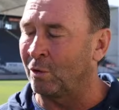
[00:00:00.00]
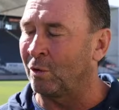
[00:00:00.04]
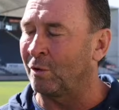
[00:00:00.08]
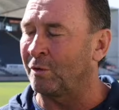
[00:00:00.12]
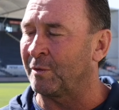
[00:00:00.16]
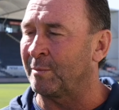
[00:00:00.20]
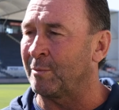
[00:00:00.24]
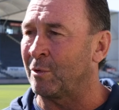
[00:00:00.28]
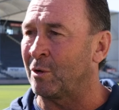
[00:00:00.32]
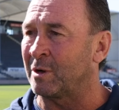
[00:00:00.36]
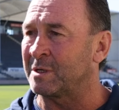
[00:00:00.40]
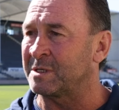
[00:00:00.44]
are all
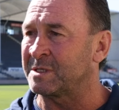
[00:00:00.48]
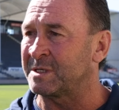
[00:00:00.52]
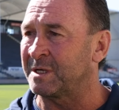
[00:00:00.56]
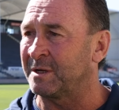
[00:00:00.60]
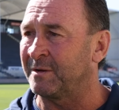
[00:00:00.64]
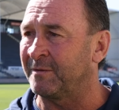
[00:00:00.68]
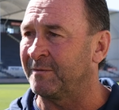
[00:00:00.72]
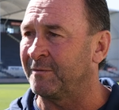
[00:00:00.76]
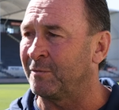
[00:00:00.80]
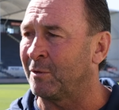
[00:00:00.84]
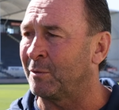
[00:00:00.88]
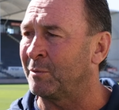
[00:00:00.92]
got the
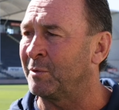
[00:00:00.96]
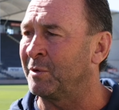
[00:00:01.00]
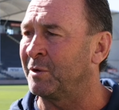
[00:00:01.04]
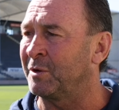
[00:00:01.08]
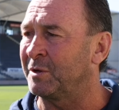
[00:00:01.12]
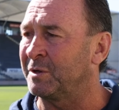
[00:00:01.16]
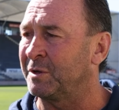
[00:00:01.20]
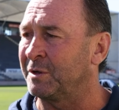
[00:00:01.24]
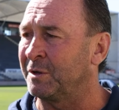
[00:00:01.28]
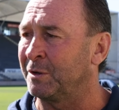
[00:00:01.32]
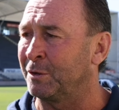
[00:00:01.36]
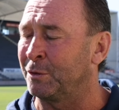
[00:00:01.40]
mindset of what we
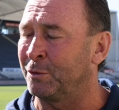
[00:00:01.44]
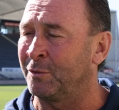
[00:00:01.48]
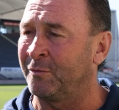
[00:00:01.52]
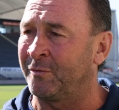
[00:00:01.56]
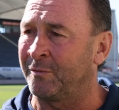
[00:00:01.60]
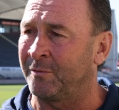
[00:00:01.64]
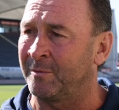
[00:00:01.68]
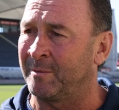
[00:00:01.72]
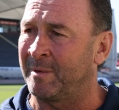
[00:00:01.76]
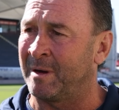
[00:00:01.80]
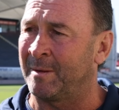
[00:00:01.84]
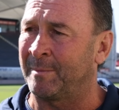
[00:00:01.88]
need to do
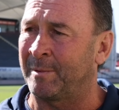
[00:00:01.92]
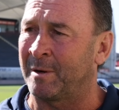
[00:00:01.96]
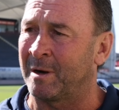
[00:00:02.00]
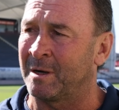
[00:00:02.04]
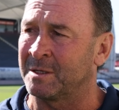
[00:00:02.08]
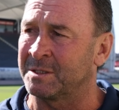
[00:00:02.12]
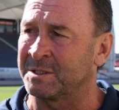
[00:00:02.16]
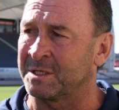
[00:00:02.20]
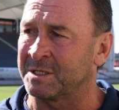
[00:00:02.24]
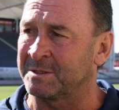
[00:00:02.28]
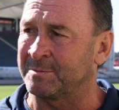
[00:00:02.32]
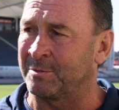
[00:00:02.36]
from our
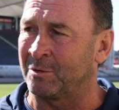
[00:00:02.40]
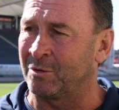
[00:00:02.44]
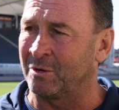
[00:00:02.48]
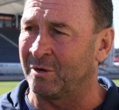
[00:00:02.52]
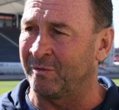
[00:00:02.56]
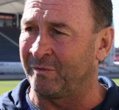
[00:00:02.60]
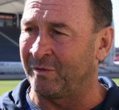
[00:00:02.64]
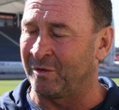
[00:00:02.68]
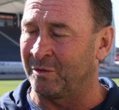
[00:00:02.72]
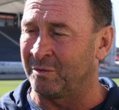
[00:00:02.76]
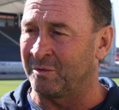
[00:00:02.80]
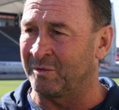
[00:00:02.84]
process point
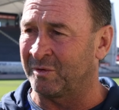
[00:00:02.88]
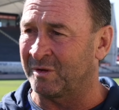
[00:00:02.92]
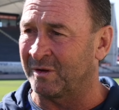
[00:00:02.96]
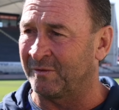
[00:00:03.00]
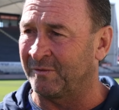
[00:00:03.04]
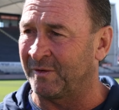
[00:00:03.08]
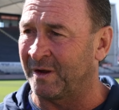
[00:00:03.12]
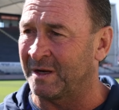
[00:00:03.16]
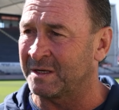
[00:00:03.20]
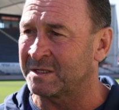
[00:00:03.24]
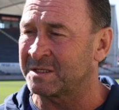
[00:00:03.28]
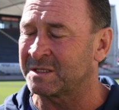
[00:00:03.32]
of view with
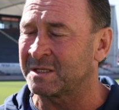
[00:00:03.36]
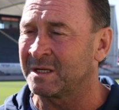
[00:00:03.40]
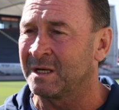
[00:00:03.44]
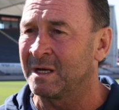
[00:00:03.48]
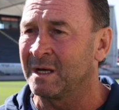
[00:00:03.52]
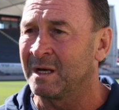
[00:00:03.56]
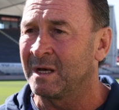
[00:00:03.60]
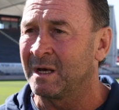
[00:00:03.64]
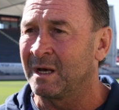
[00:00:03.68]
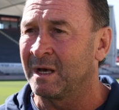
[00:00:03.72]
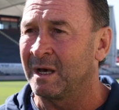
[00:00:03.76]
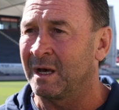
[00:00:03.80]
defence.
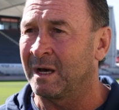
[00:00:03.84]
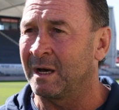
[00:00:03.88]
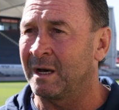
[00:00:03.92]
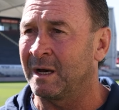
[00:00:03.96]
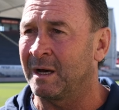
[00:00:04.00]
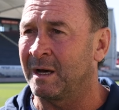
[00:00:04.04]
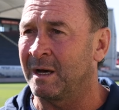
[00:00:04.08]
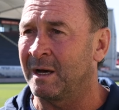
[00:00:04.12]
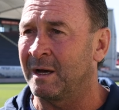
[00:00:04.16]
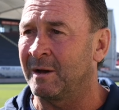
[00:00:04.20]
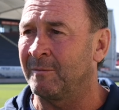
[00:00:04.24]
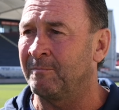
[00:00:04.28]

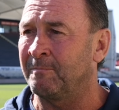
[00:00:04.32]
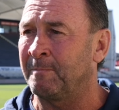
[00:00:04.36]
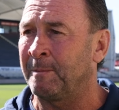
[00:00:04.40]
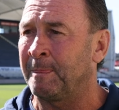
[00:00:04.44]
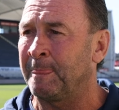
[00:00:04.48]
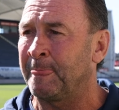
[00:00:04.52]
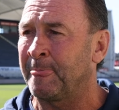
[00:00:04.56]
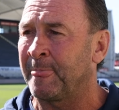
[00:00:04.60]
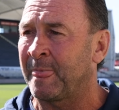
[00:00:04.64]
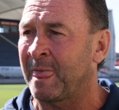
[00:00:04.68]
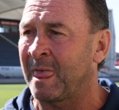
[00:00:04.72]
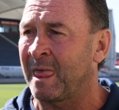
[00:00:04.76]
Um,
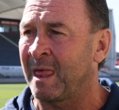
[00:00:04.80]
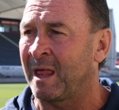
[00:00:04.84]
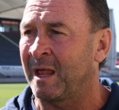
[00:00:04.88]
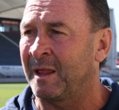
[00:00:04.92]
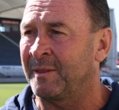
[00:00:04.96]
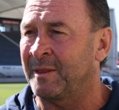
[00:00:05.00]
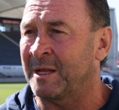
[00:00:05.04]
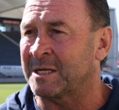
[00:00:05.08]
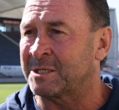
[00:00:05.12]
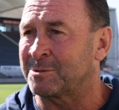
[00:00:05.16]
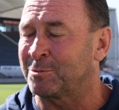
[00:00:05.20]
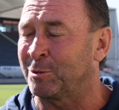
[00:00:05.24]

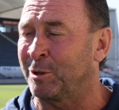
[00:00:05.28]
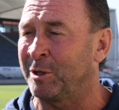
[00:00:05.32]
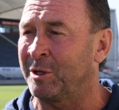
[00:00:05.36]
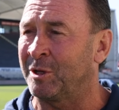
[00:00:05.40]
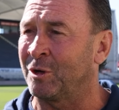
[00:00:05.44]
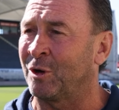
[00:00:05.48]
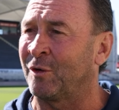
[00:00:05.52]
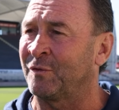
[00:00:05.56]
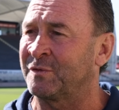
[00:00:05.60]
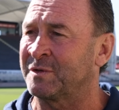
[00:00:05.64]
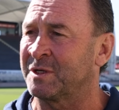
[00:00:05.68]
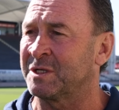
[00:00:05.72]
and that's where
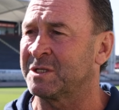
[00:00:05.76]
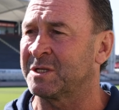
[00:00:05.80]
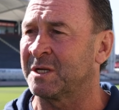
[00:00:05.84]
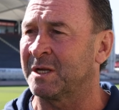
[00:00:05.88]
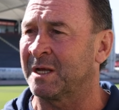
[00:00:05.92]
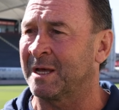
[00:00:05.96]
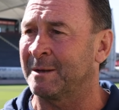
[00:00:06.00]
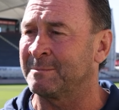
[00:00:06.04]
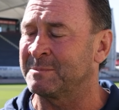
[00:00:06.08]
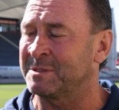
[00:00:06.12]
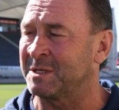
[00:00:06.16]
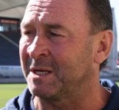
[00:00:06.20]
the off-season
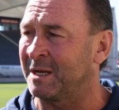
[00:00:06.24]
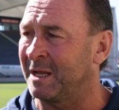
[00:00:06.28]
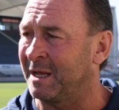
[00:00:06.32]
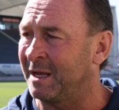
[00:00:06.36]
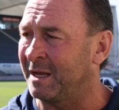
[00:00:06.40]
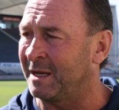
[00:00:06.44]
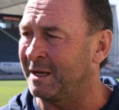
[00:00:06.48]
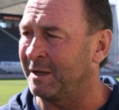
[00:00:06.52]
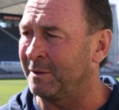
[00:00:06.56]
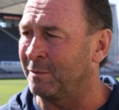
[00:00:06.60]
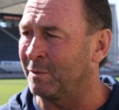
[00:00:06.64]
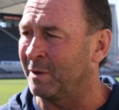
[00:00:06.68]
comes in
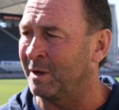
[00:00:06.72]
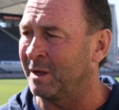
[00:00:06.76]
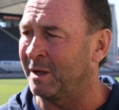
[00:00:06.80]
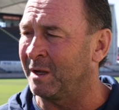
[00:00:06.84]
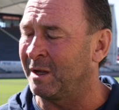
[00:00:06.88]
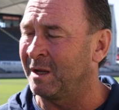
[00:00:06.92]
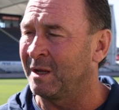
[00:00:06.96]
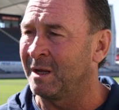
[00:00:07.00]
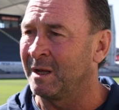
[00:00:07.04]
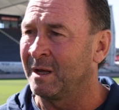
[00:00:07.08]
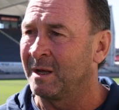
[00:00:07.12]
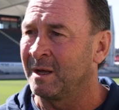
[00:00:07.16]
handy,
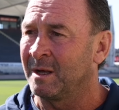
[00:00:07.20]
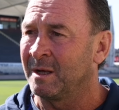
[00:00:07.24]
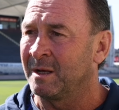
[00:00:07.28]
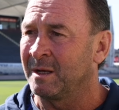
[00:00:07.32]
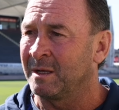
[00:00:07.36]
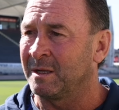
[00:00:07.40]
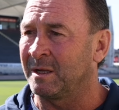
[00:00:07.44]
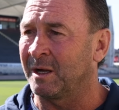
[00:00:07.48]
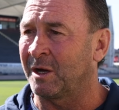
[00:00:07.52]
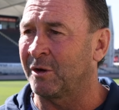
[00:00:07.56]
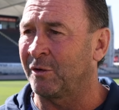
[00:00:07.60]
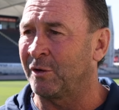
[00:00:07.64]
where
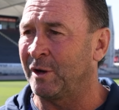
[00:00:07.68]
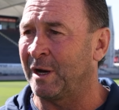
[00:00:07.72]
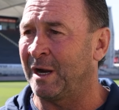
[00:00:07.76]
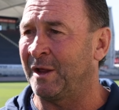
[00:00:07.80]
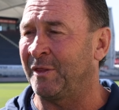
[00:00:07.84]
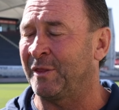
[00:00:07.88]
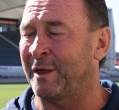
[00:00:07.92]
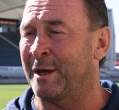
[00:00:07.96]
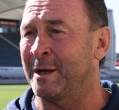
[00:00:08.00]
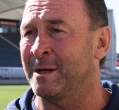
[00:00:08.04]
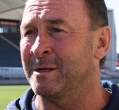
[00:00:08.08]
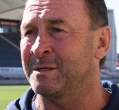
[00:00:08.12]
you
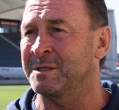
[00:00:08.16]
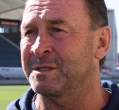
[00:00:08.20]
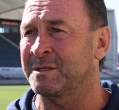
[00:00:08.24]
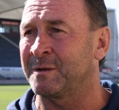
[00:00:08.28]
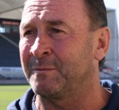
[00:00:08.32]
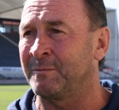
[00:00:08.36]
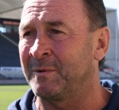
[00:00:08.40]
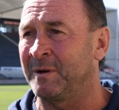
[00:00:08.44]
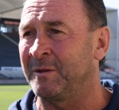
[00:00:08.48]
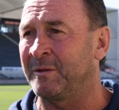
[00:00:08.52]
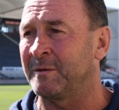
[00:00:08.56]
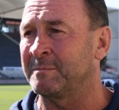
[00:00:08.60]
create those
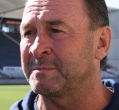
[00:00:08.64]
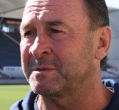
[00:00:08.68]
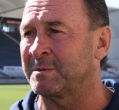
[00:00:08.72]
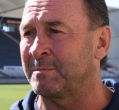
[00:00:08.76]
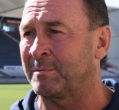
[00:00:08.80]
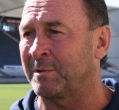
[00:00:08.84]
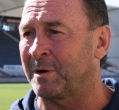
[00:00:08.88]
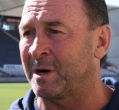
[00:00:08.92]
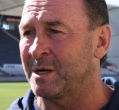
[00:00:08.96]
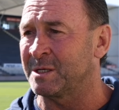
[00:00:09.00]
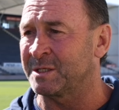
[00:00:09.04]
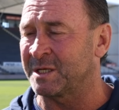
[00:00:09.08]
rhythms
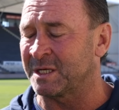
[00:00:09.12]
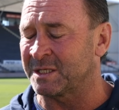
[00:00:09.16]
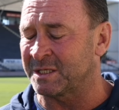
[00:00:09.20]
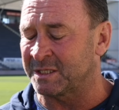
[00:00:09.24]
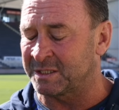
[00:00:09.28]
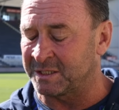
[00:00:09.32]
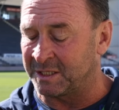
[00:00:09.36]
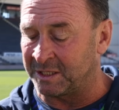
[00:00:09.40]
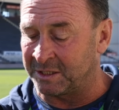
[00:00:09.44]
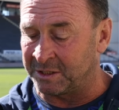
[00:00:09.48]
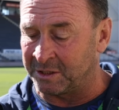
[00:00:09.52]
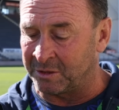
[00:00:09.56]
and
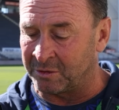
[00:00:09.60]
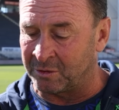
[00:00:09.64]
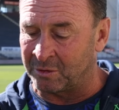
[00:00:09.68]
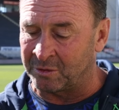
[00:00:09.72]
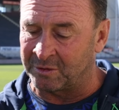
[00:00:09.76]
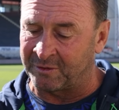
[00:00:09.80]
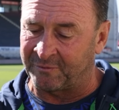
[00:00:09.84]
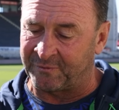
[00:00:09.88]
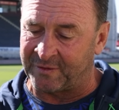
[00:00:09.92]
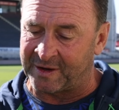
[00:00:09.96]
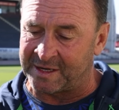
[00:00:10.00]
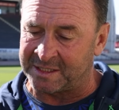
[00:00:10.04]
processes in
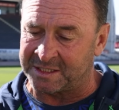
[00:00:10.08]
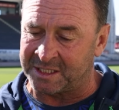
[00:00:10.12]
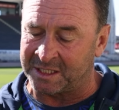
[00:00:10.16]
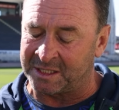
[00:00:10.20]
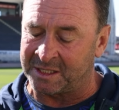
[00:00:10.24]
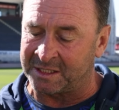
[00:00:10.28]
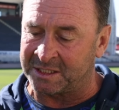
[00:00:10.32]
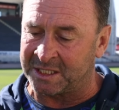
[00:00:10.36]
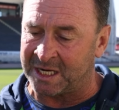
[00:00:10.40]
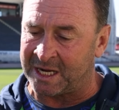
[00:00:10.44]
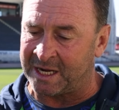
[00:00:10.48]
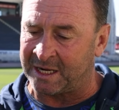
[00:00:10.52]
your defence
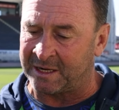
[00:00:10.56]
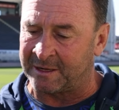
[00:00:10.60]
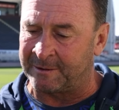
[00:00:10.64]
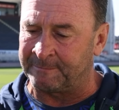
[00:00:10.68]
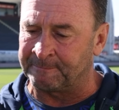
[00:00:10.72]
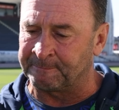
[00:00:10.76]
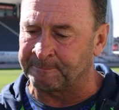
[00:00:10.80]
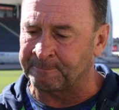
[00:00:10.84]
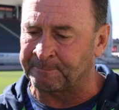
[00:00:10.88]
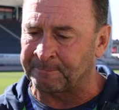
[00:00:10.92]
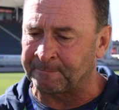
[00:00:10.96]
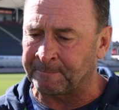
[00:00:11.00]
and attack.
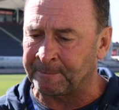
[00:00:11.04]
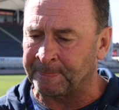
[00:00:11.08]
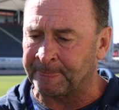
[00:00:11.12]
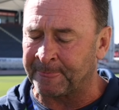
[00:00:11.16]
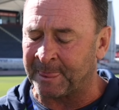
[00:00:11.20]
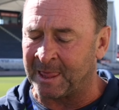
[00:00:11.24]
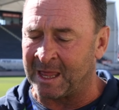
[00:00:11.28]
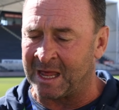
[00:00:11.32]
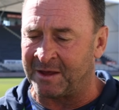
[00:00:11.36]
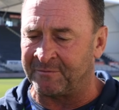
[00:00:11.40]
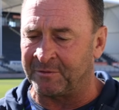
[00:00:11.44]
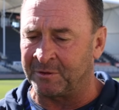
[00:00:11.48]
And
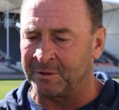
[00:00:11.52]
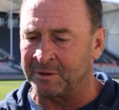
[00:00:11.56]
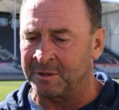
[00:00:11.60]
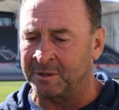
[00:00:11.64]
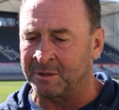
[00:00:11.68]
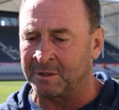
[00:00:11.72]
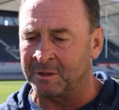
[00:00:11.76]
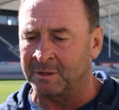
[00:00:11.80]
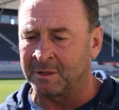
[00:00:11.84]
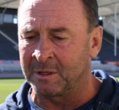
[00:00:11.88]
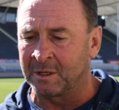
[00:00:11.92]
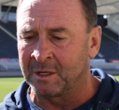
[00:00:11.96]
having
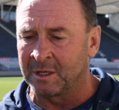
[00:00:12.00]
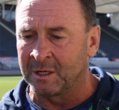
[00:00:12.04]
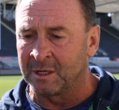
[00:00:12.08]
the,